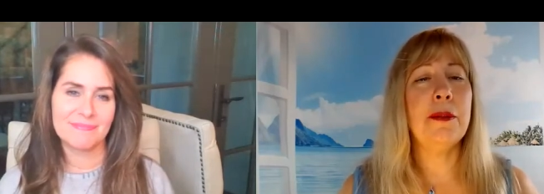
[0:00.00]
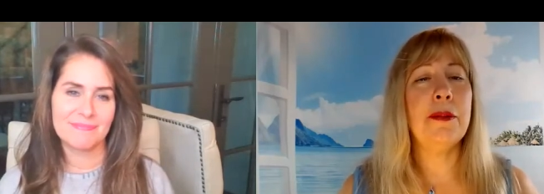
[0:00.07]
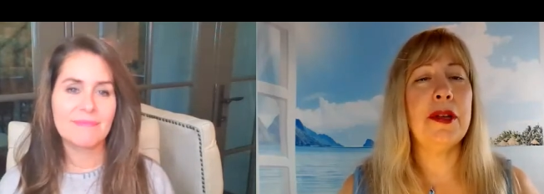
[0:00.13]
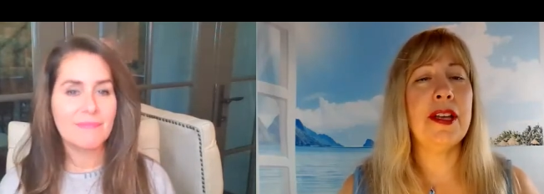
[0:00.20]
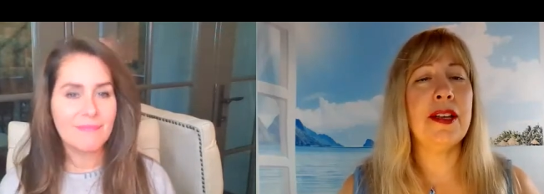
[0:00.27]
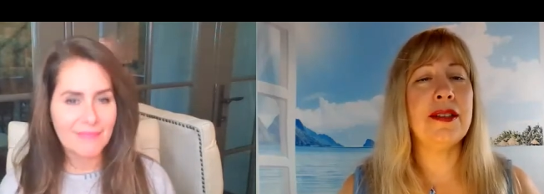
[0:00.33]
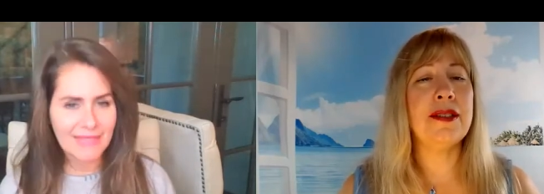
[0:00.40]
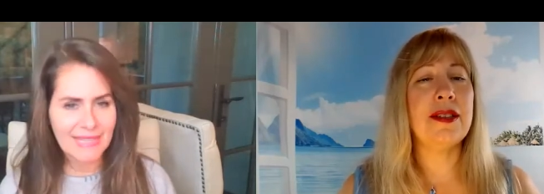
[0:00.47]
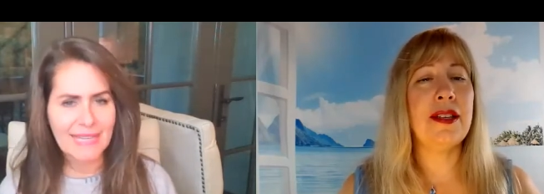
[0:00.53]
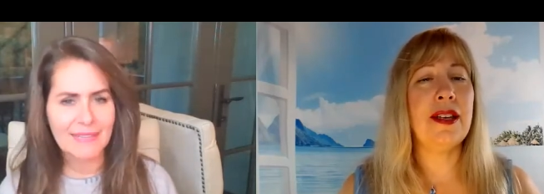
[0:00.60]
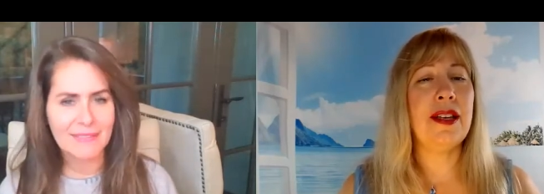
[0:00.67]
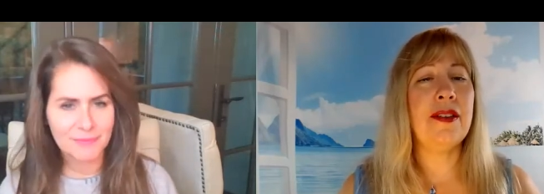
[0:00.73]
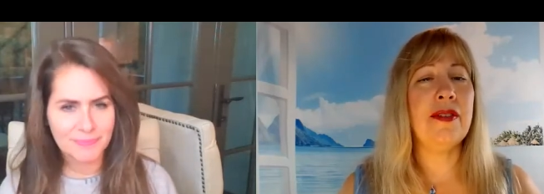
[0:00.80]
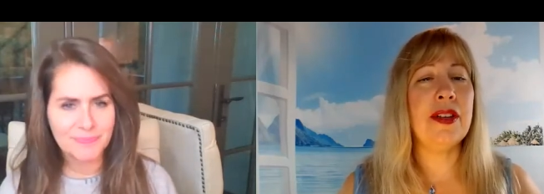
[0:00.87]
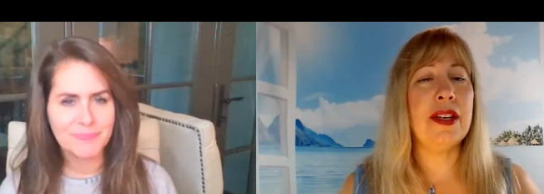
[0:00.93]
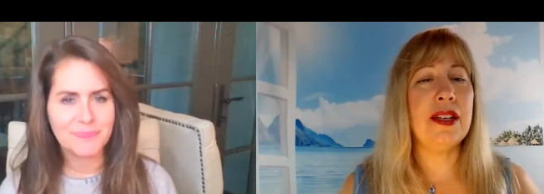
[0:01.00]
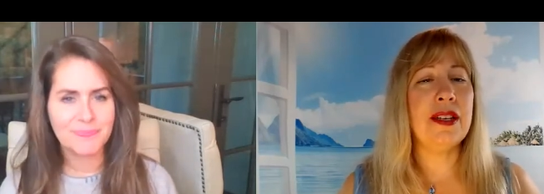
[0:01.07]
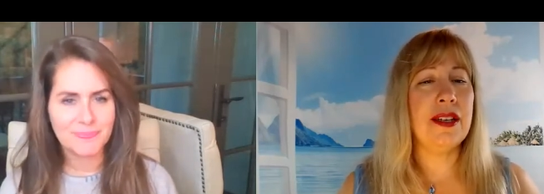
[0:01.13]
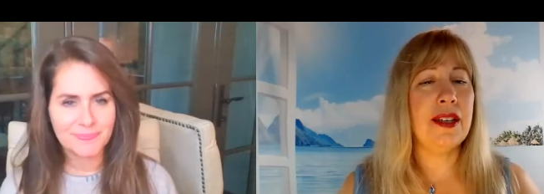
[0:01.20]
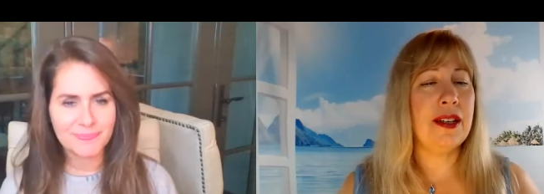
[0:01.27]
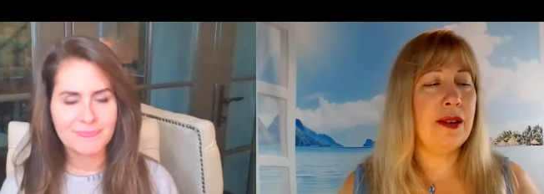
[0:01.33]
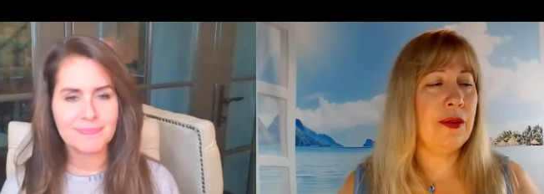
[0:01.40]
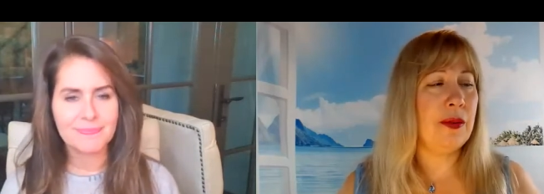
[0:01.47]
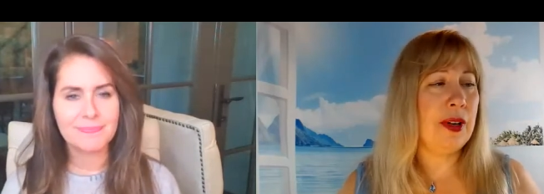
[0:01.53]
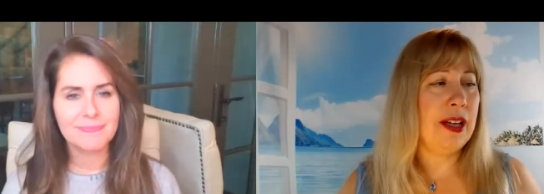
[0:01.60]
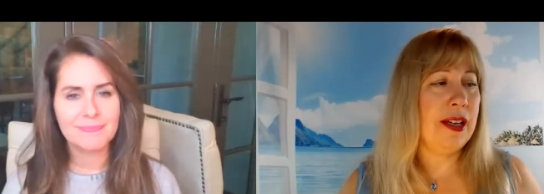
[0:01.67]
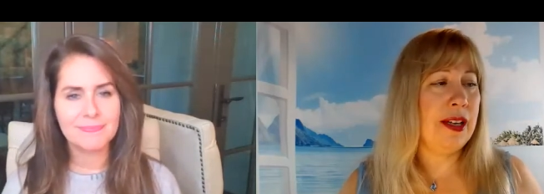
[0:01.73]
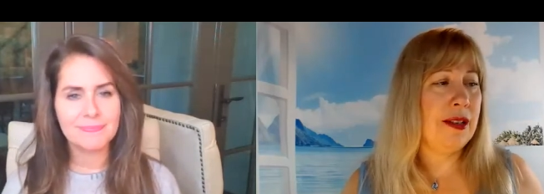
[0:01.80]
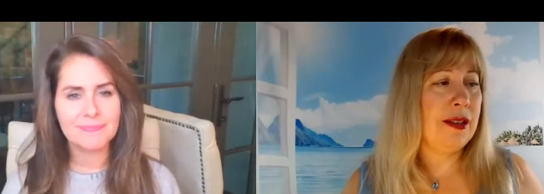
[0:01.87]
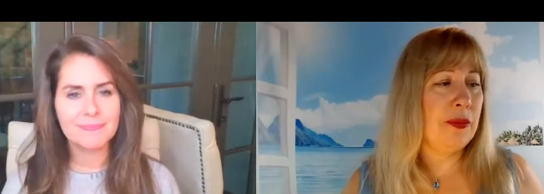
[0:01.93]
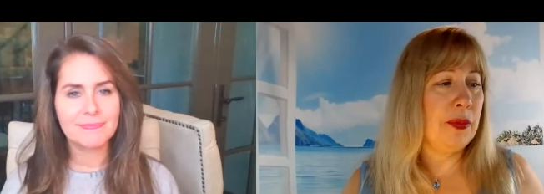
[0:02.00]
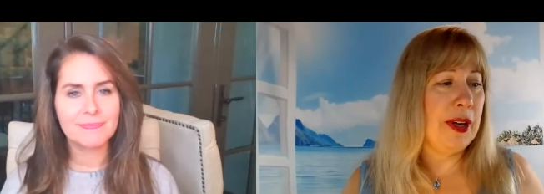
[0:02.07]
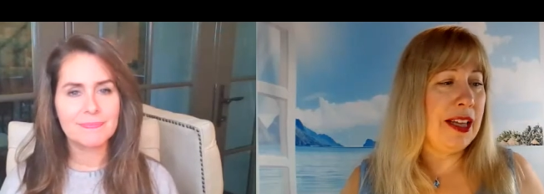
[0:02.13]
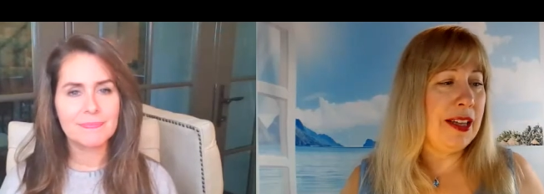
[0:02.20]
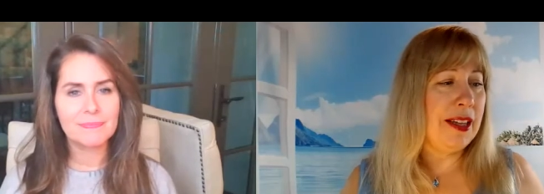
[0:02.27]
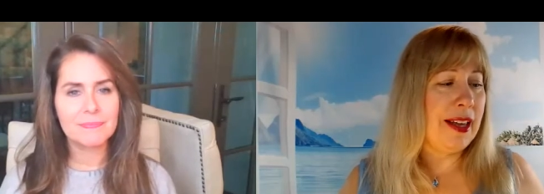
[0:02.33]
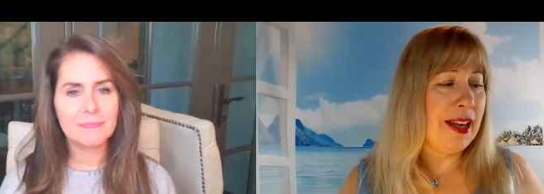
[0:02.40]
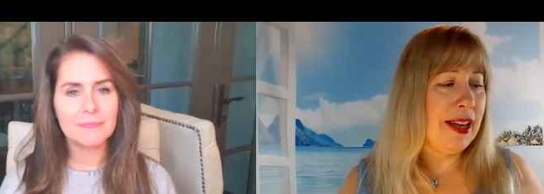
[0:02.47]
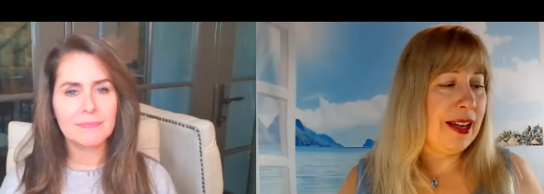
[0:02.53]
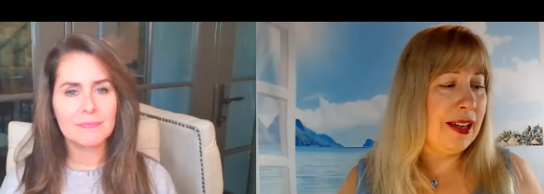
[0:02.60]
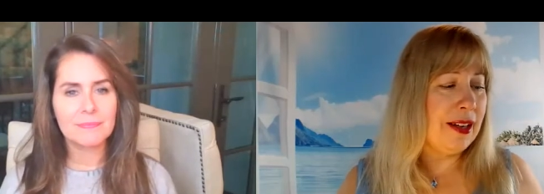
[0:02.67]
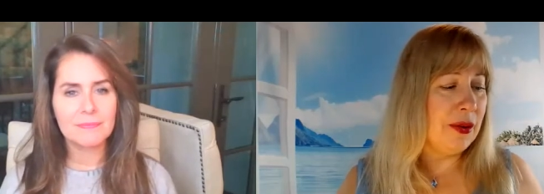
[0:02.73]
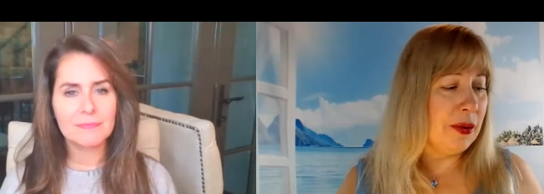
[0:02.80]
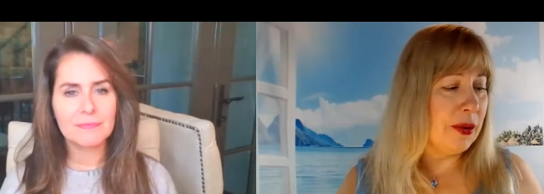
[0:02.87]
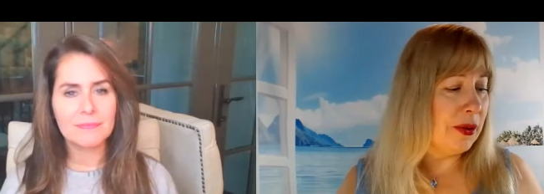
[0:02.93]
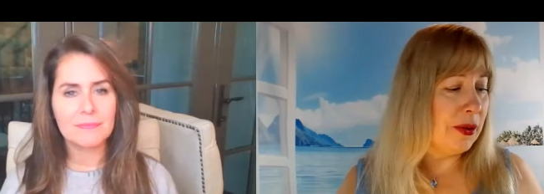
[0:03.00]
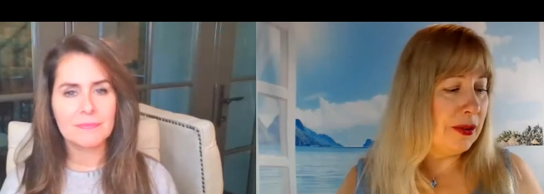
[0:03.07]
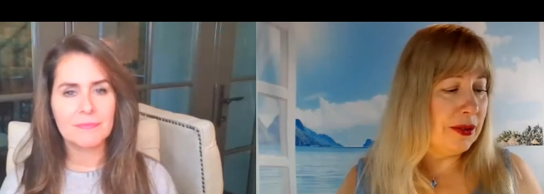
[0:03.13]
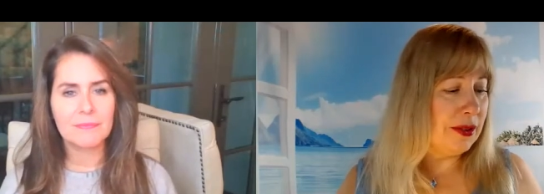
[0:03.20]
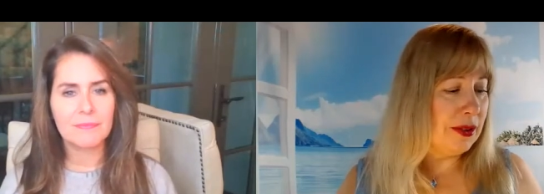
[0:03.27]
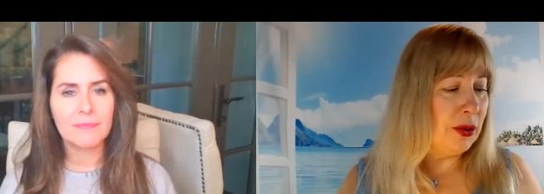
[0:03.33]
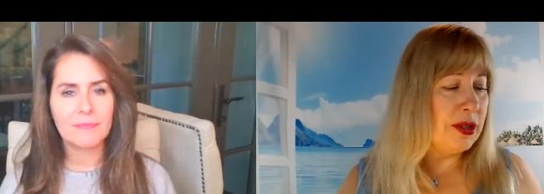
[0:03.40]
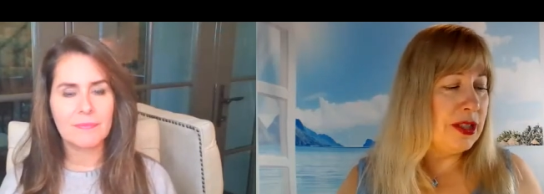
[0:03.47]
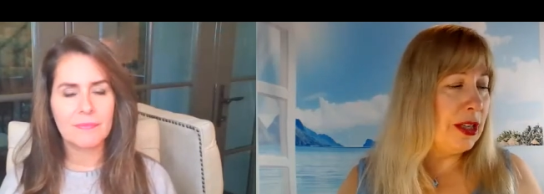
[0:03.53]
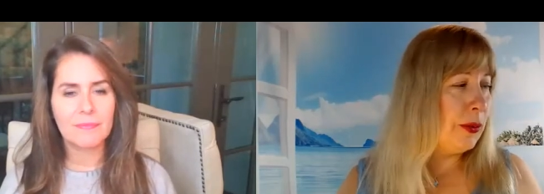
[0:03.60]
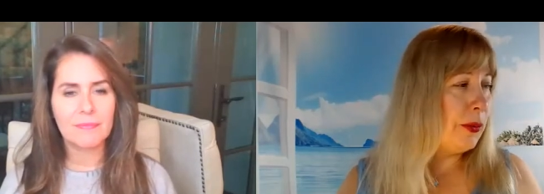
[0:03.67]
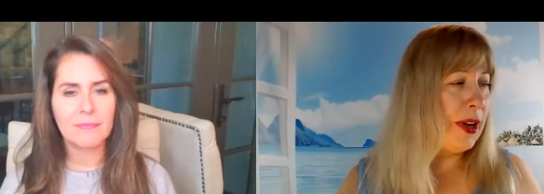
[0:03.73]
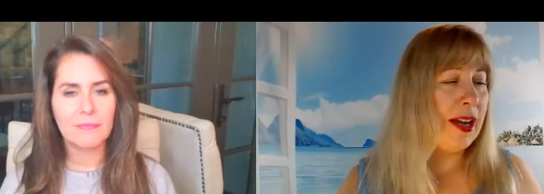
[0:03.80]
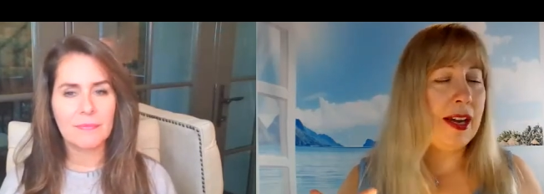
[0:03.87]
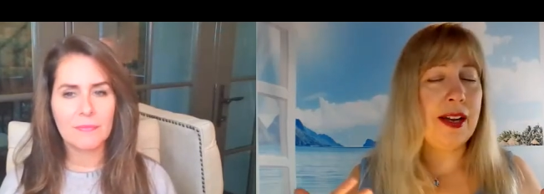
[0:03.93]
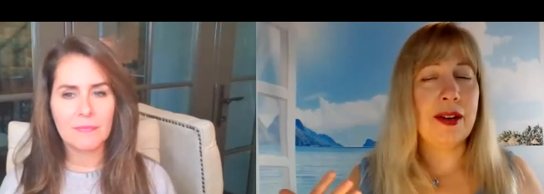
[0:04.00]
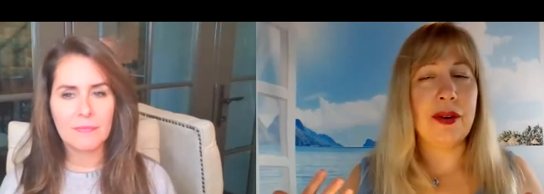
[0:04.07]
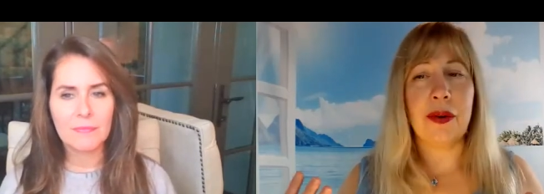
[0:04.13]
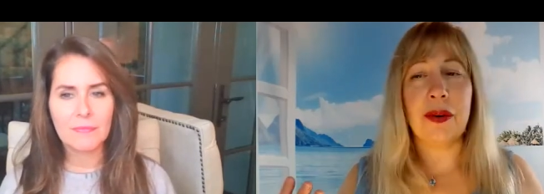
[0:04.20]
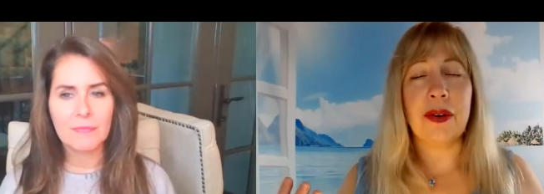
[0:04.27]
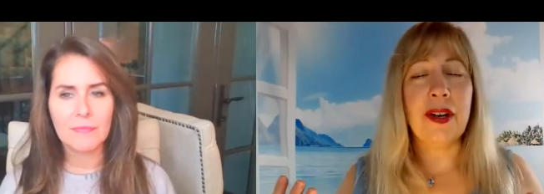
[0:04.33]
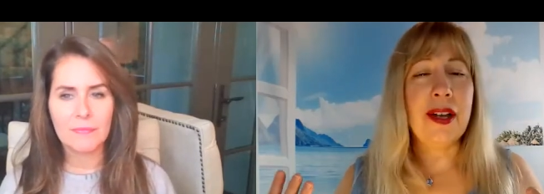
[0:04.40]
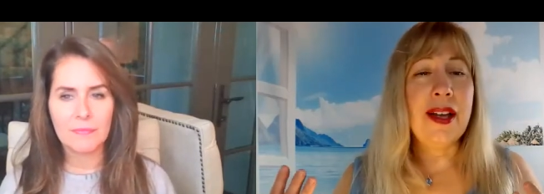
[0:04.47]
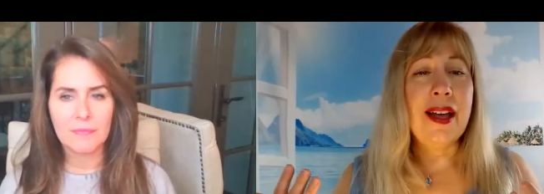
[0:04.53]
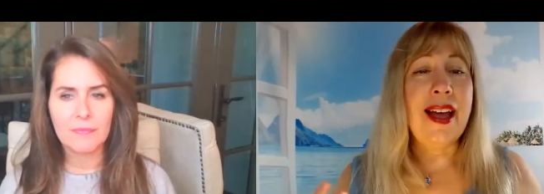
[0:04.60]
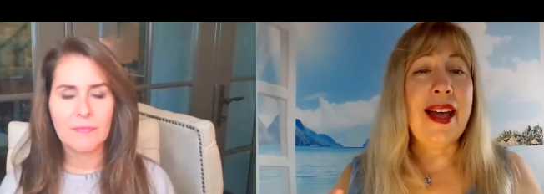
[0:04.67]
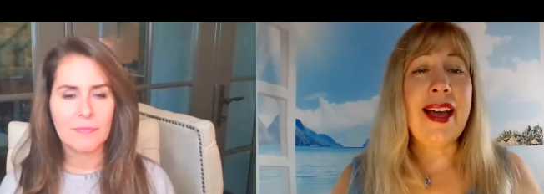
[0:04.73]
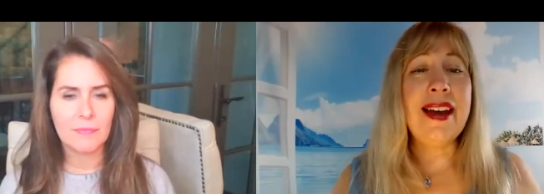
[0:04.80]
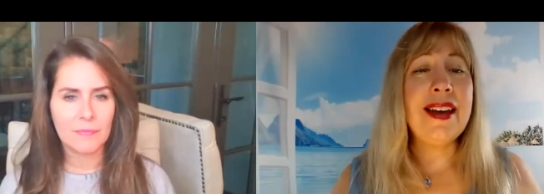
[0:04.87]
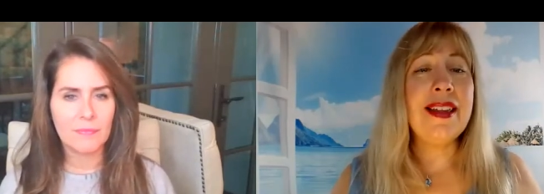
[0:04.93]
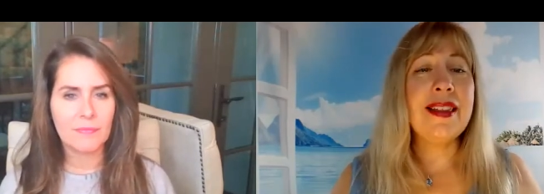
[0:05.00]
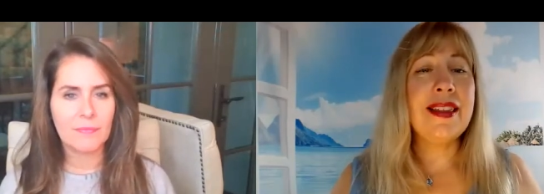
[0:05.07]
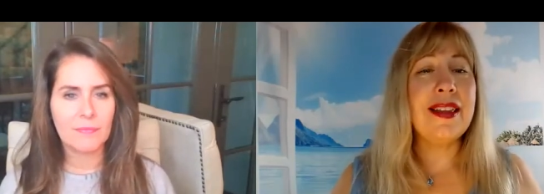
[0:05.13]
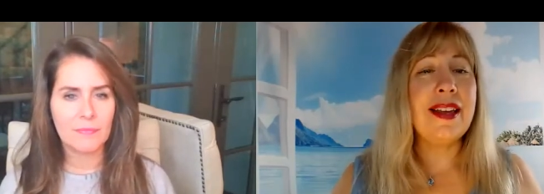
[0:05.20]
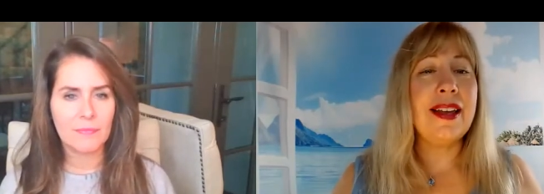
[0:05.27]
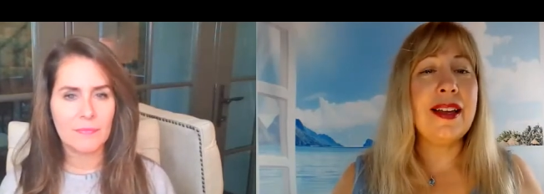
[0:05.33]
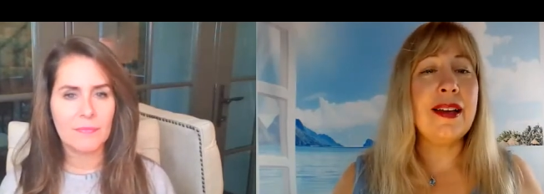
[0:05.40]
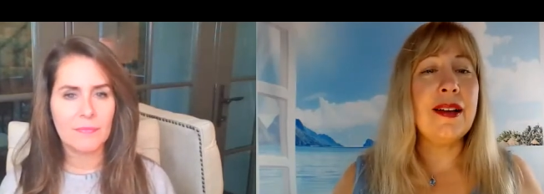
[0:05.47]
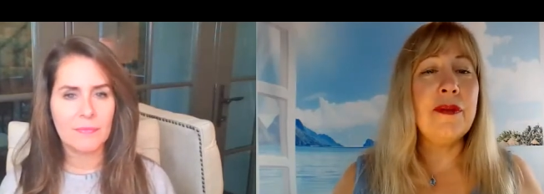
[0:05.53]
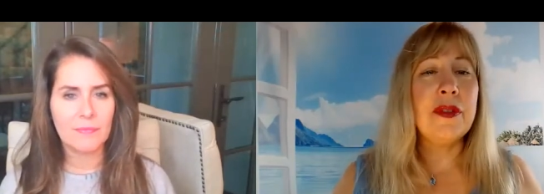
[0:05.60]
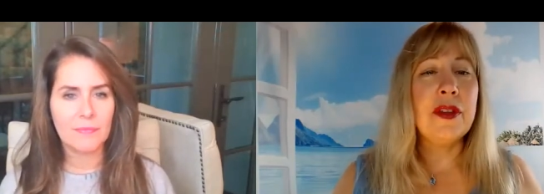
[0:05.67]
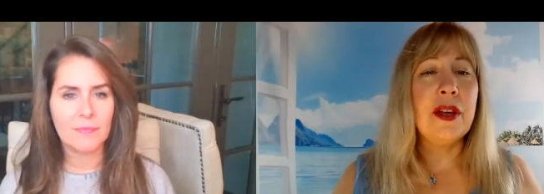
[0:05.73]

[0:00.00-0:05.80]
Speaker 1: because yeah. even in in weight gain or losing weight or anything,